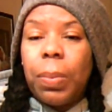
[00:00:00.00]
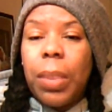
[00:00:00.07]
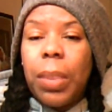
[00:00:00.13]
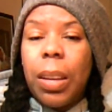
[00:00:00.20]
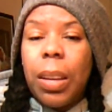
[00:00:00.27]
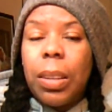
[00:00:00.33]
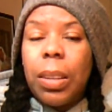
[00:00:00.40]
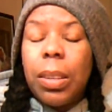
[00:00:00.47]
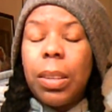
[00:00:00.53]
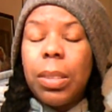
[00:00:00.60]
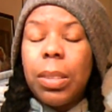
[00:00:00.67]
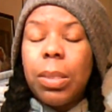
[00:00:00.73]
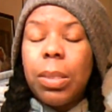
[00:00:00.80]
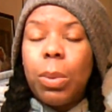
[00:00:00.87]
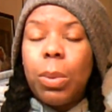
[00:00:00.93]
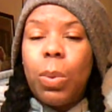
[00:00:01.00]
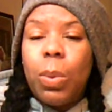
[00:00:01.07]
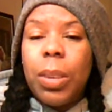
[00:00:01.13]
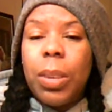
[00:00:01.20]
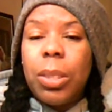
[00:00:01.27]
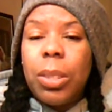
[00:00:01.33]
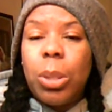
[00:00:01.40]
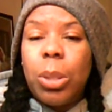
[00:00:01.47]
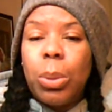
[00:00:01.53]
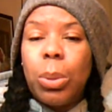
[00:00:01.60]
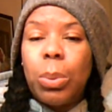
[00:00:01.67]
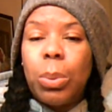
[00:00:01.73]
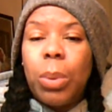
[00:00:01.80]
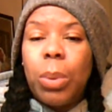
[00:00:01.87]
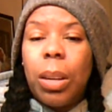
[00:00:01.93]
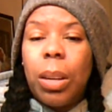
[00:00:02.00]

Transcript: that is going to,